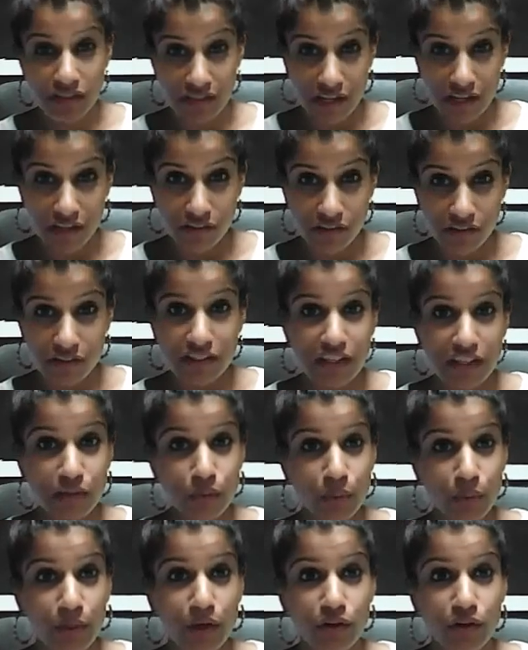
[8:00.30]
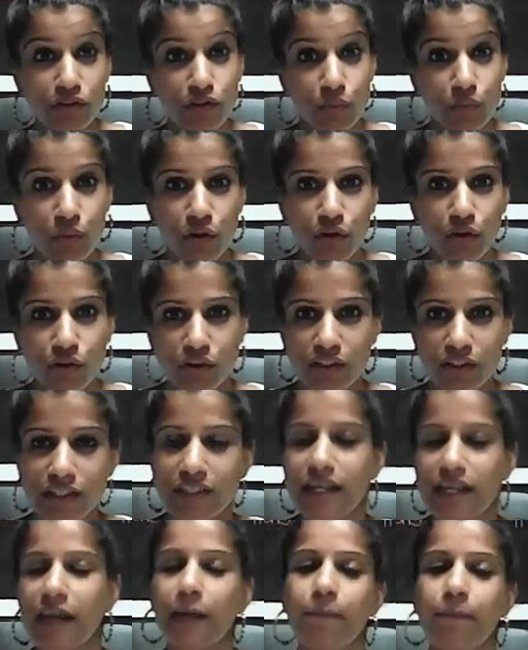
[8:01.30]
intelligence. That's what we're going to work on
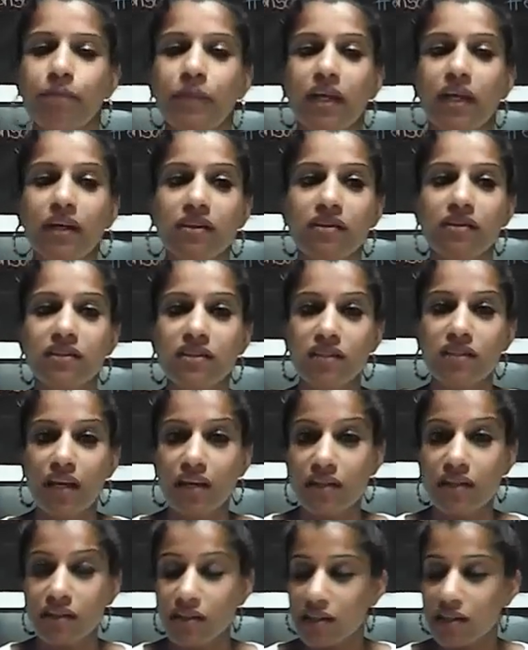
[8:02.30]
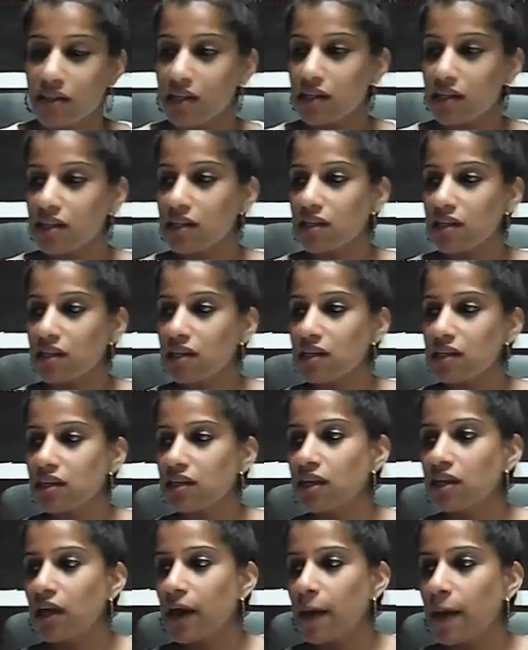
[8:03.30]
today. Instead,
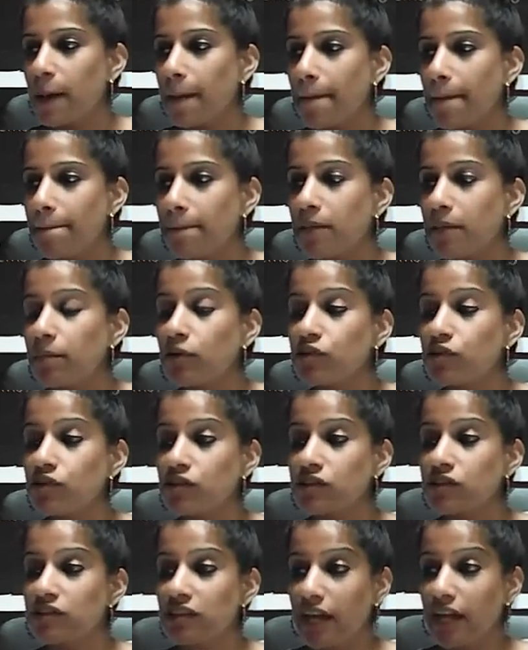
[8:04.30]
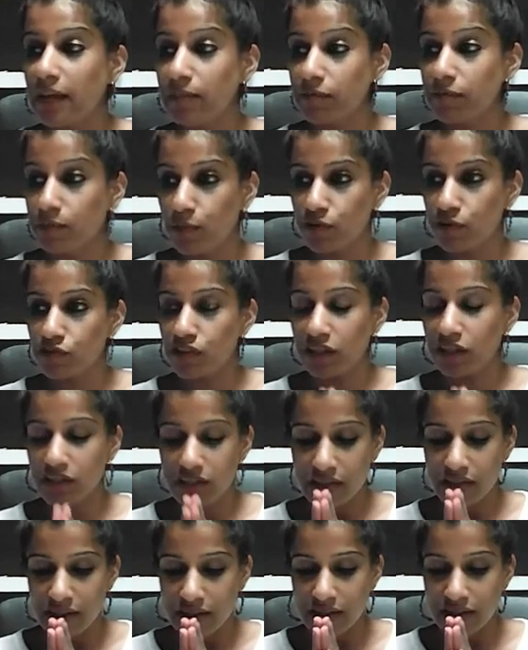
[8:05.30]
the Emotions Games
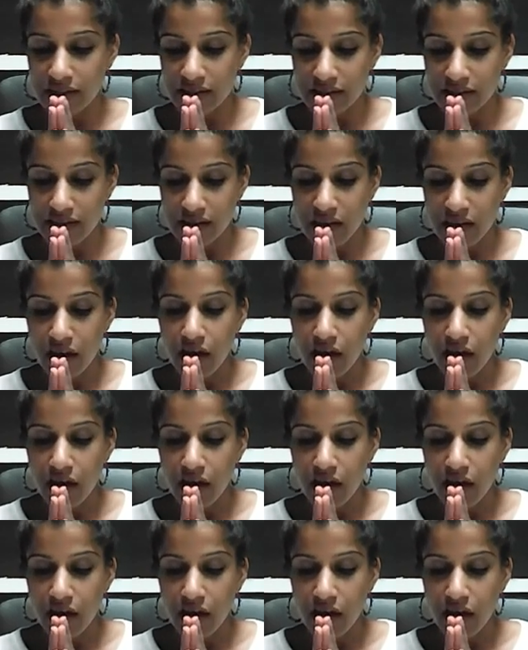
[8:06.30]
project is